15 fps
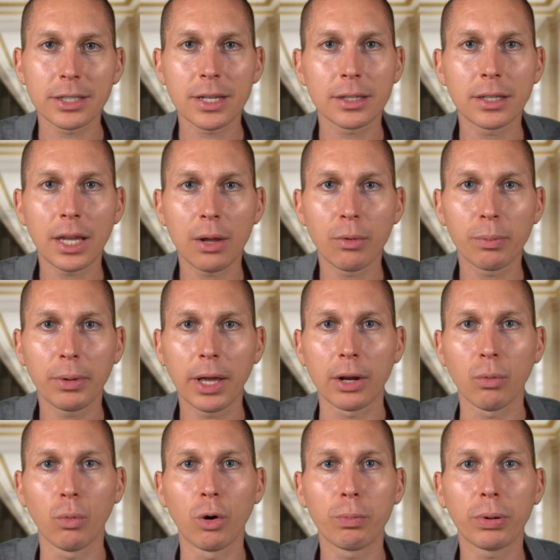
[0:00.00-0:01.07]
not the game we're playing.
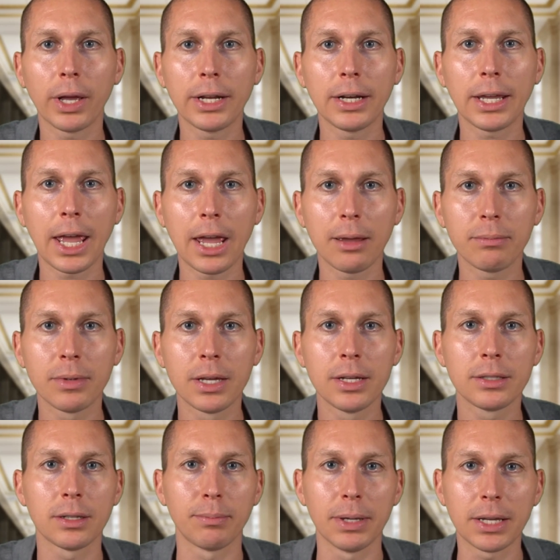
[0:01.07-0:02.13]
We're playing the game
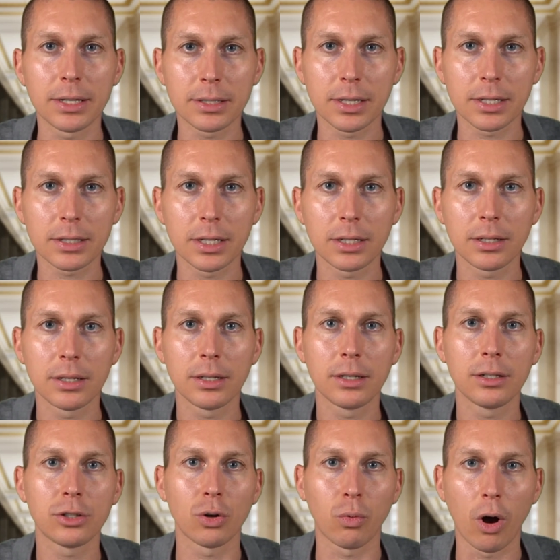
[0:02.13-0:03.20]
to be consistent,
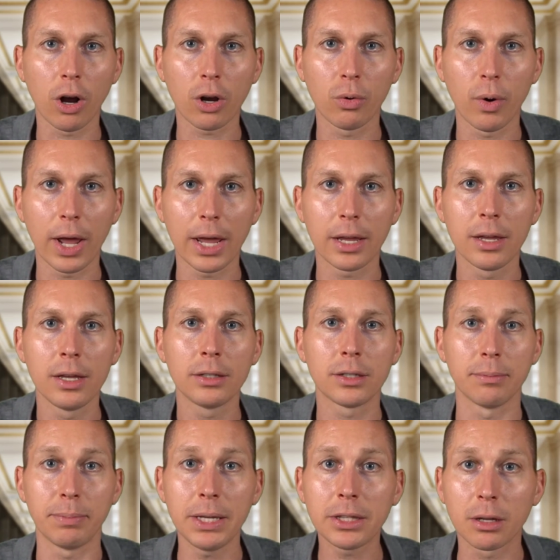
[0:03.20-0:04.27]
to walk away, to
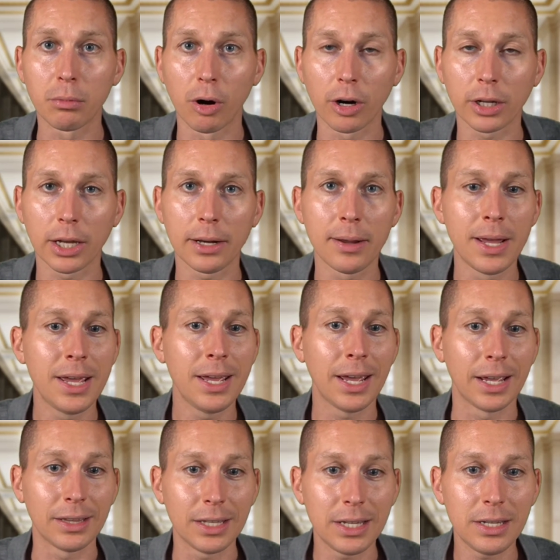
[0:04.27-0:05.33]
beat the market.
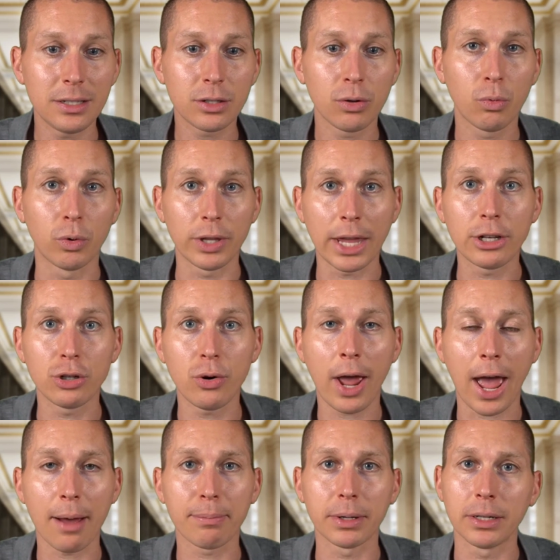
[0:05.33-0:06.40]
And these, when they do
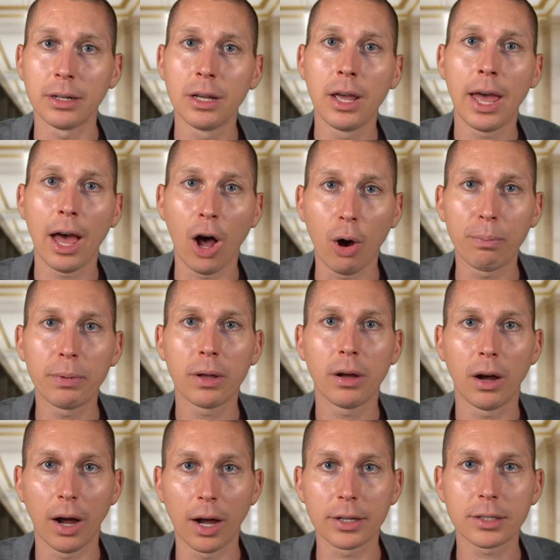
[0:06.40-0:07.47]
happen, help
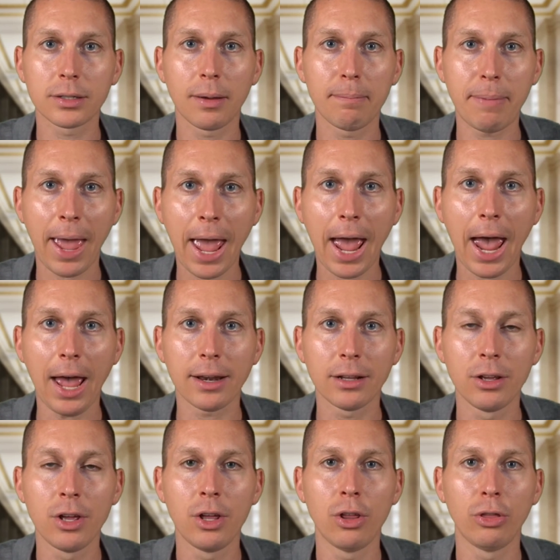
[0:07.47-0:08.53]
us pad
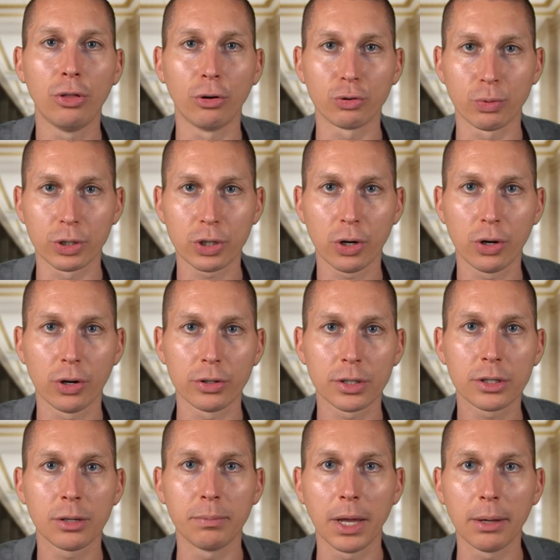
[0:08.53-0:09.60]
those returns
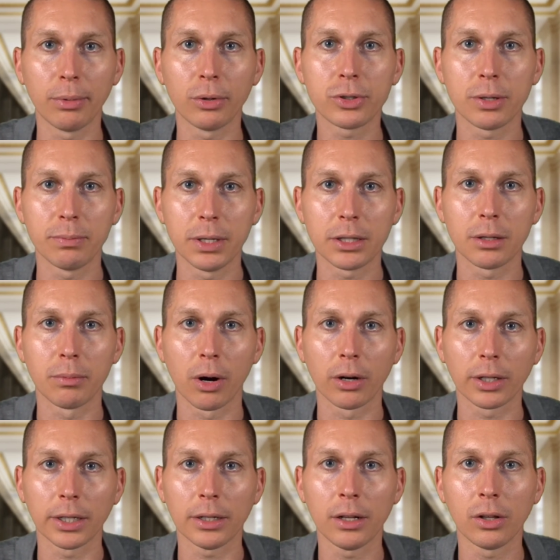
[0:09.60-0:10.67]
to be able to beat the
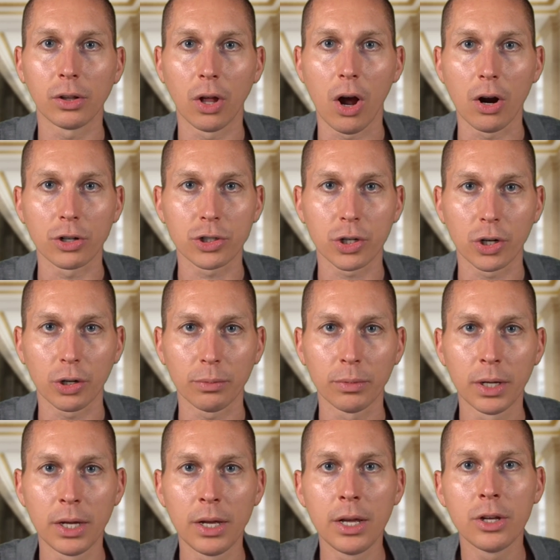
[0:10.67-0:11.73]
market long term.
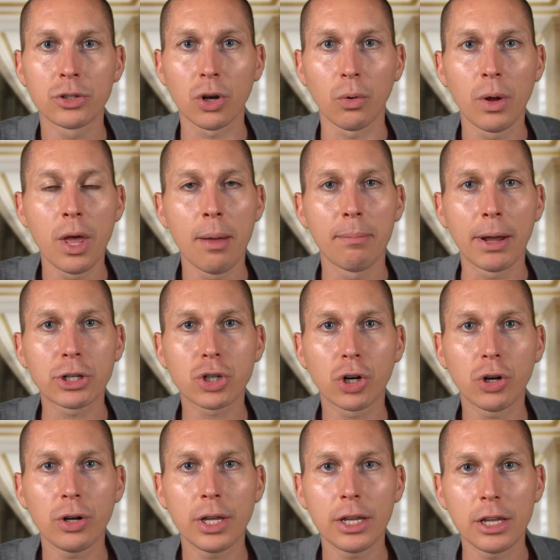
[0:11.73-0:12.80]
So make sure